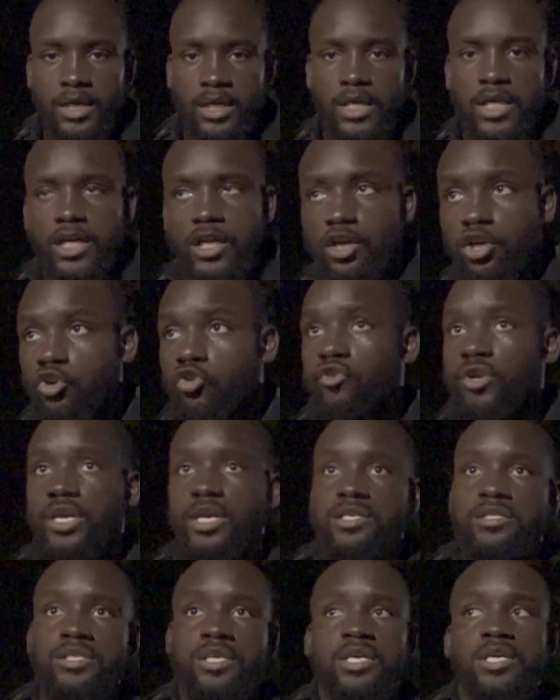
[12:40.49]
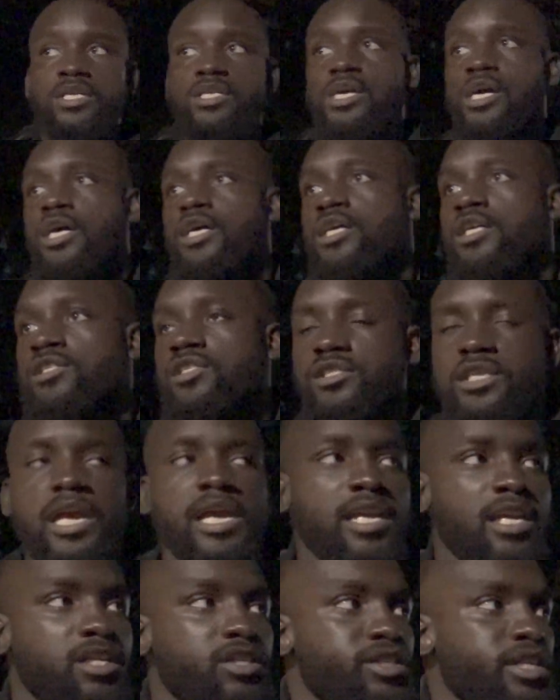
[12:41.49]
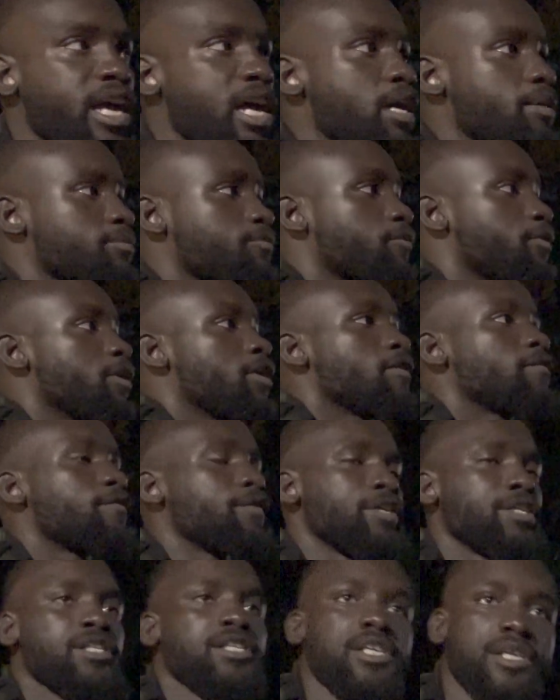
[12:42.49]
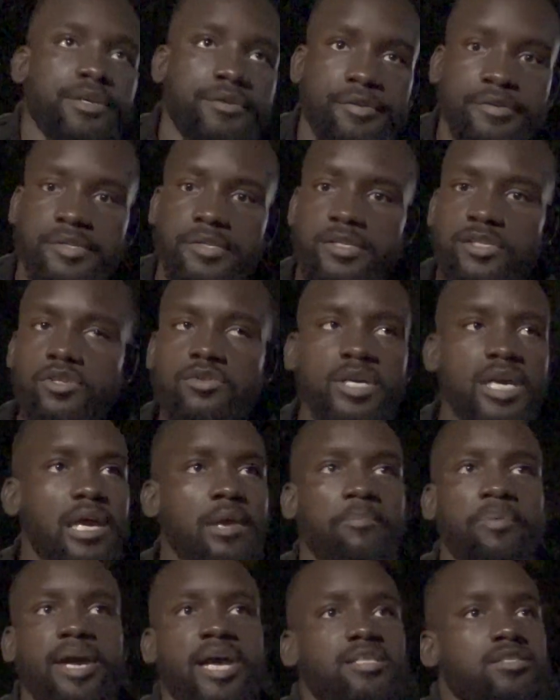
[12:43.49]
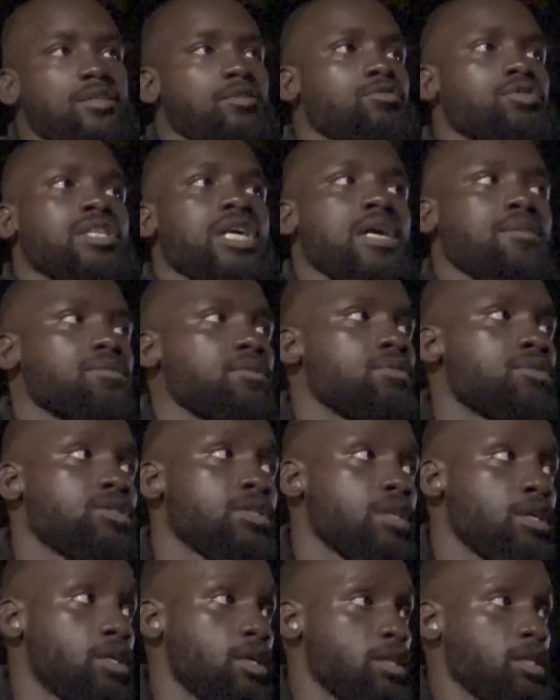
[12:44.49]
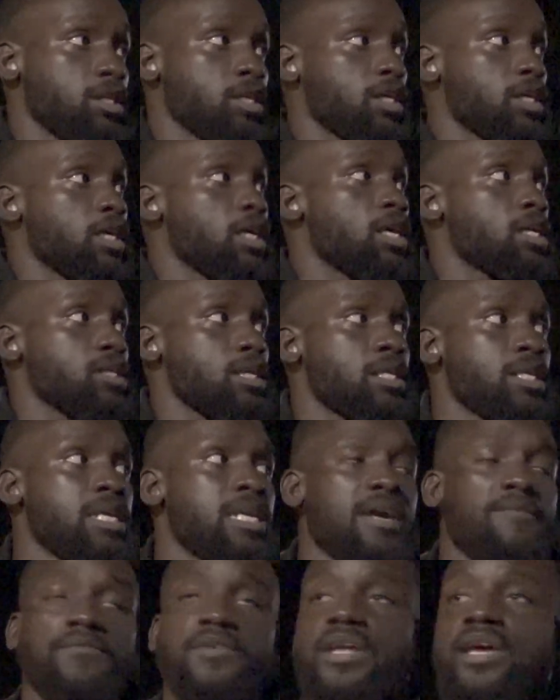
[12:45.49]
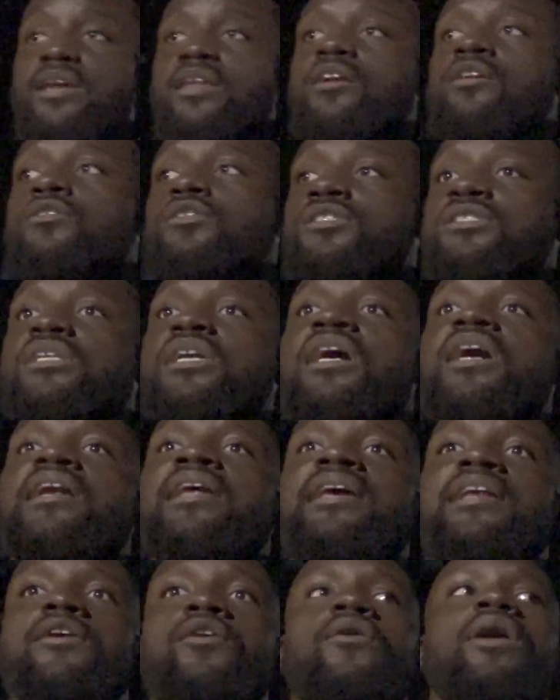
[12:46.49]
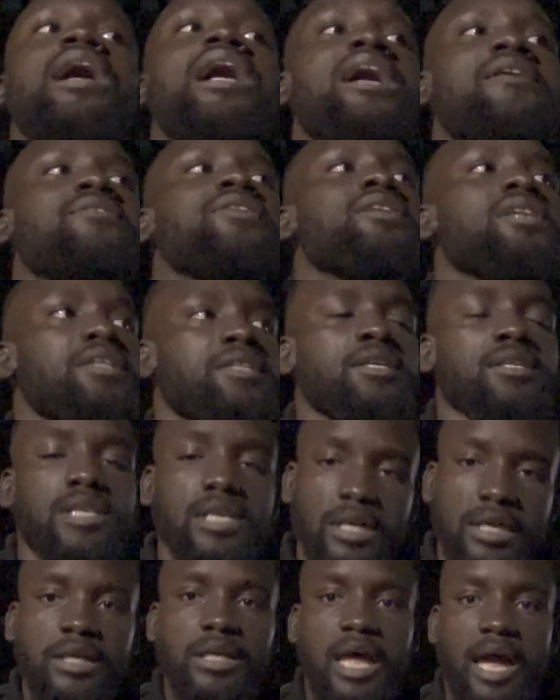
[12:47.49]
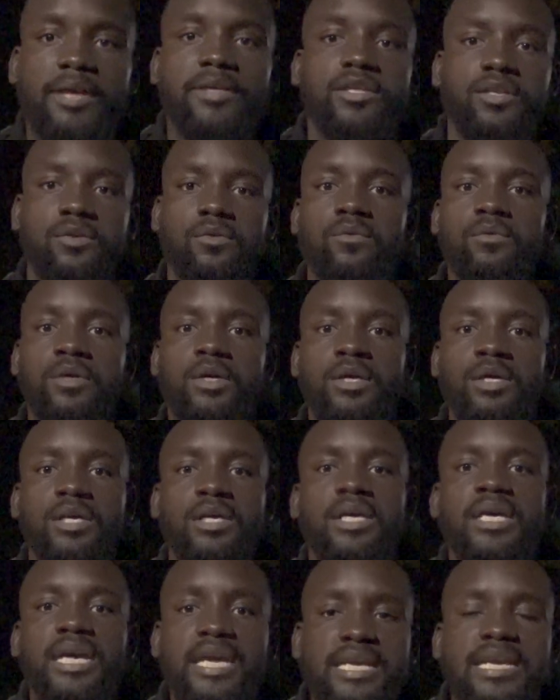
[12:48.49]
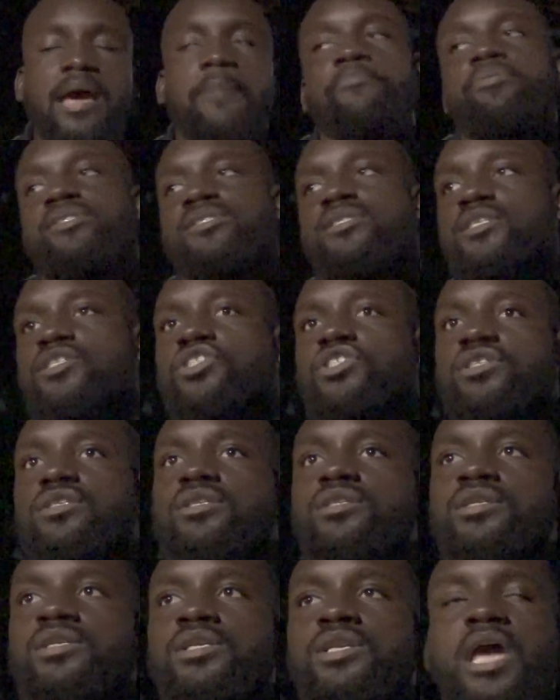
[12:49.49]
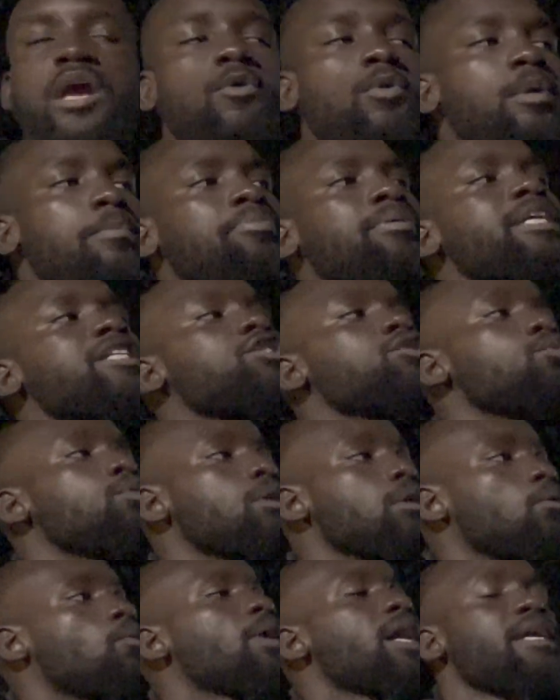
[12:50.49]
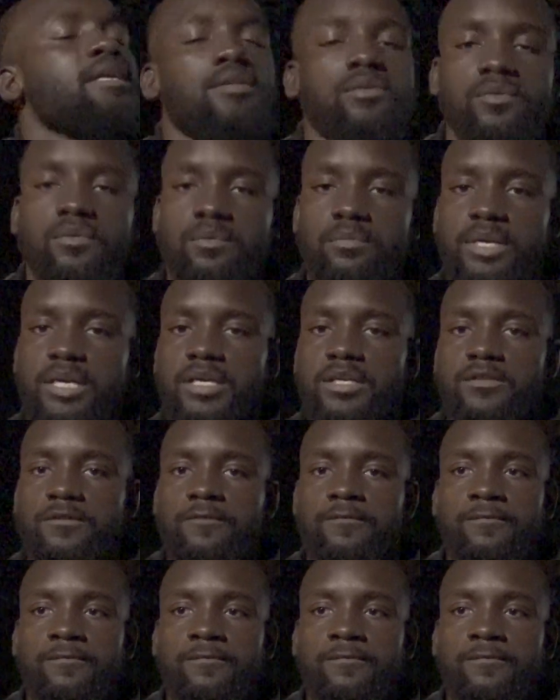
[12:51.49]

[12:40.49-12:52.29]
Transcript: Getting degrees, uh, uh, staying in jobs for, for years. You can't pass those jobs on to your, your kids. And then after that, they're going to see how they don't have another nigga like you in that position. They're going to replace you with a white dude, man.